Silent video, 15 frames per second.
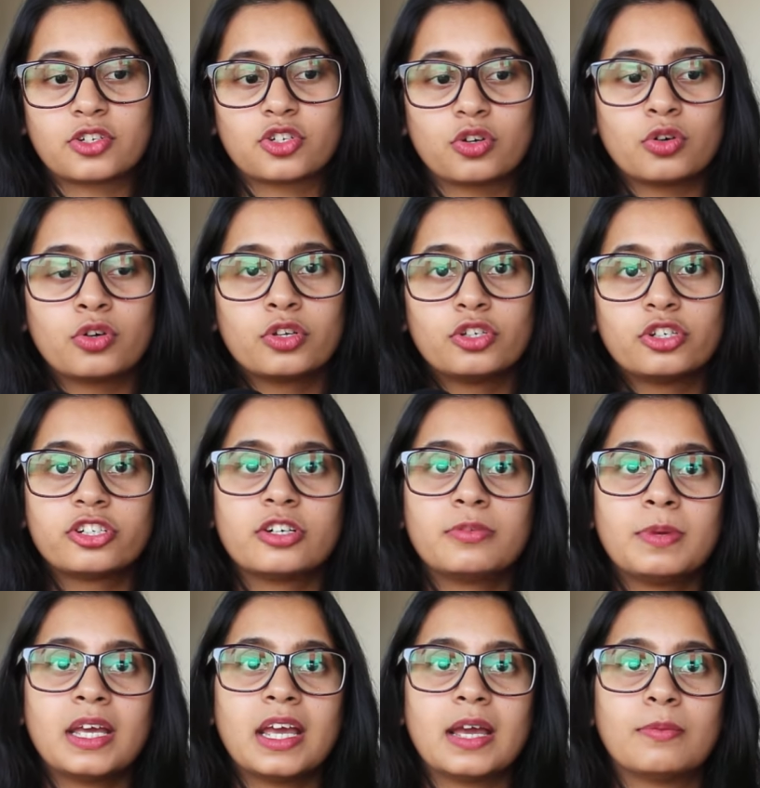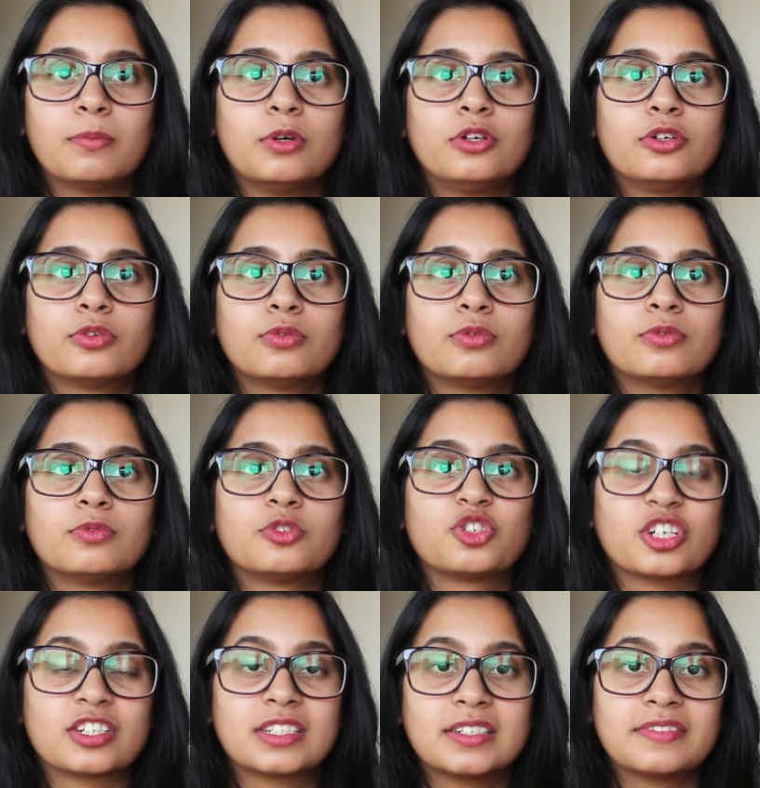So you should be able to
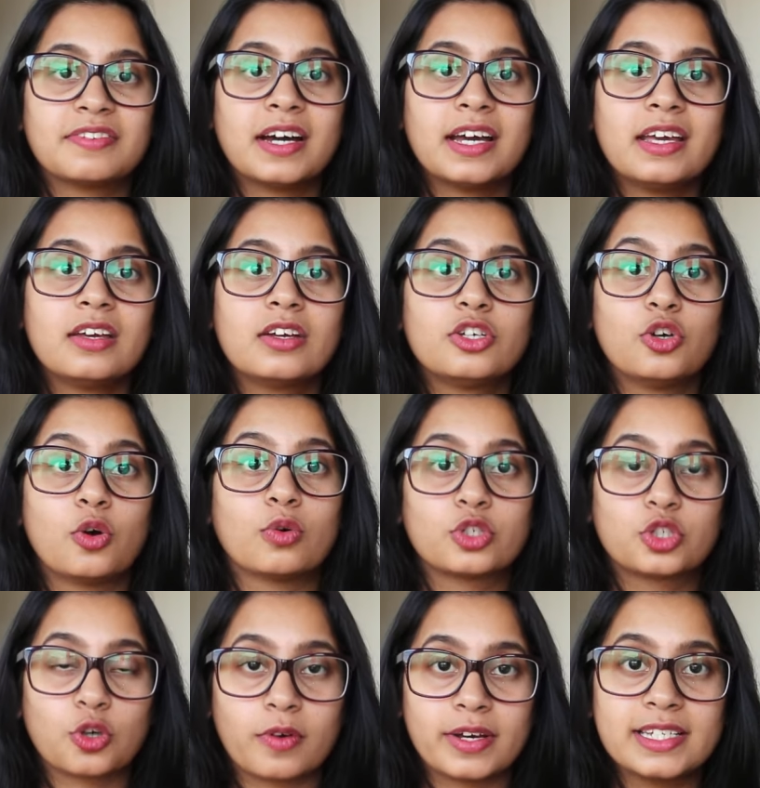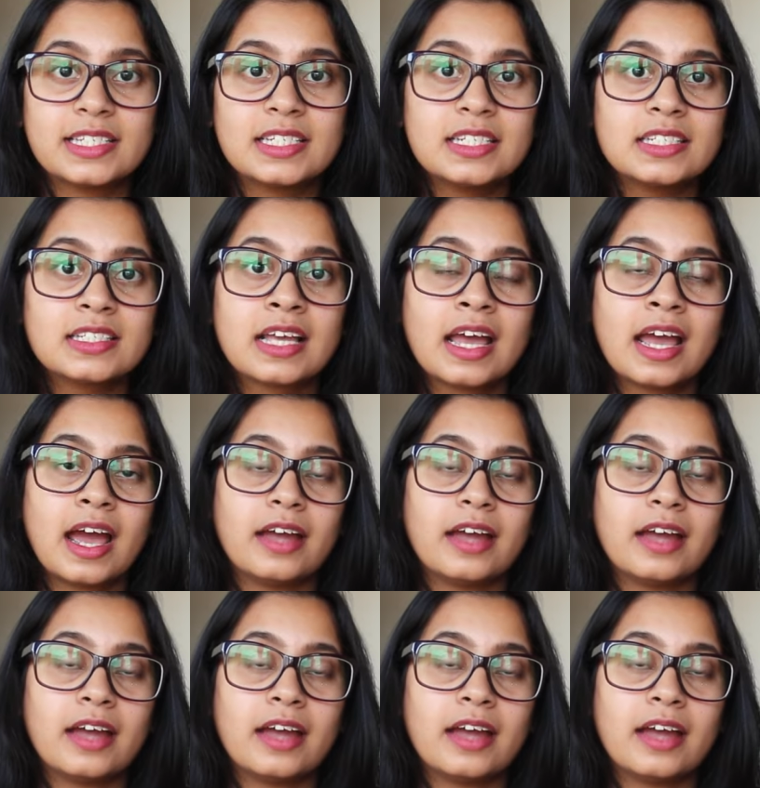justify your choices